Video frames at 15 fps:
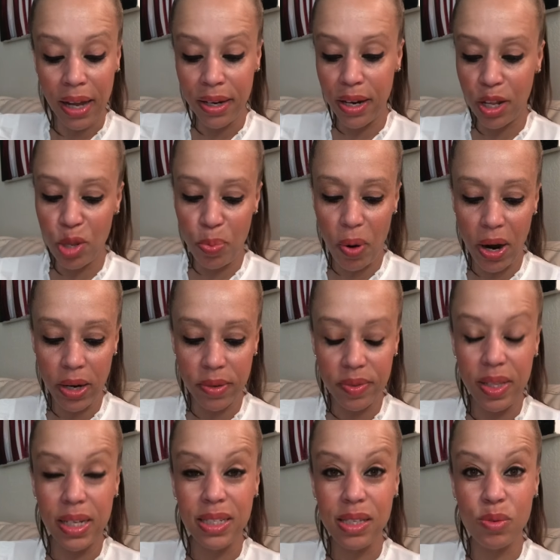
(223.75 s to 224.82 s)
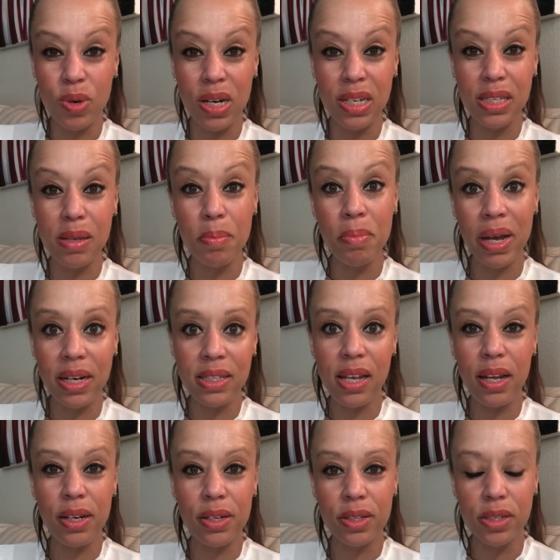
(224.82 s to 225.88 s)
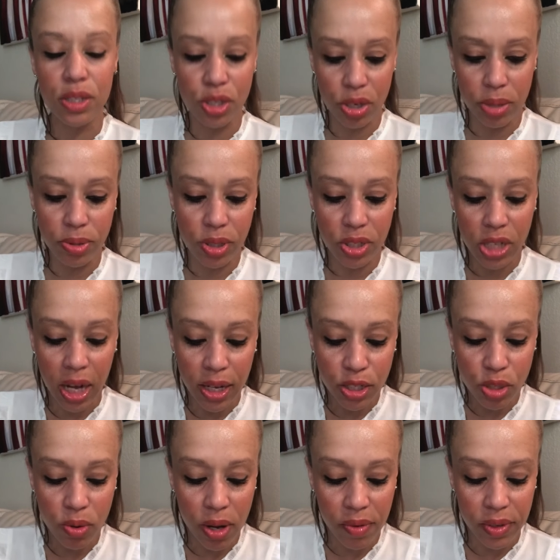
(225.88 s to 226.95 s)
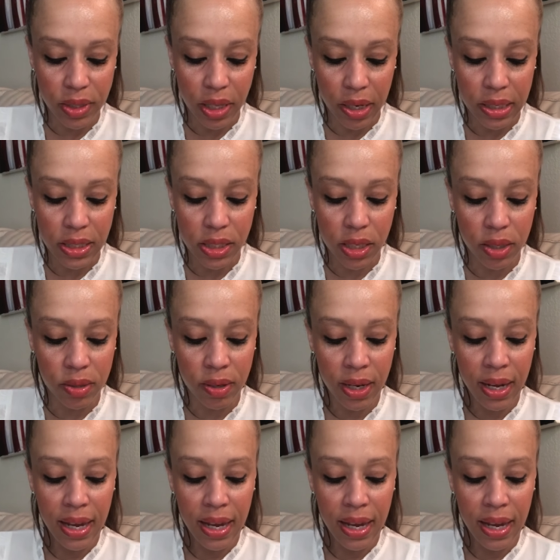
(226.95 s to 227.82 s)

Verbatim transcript: another part of this was meditating on the scripture, John 12 and 32.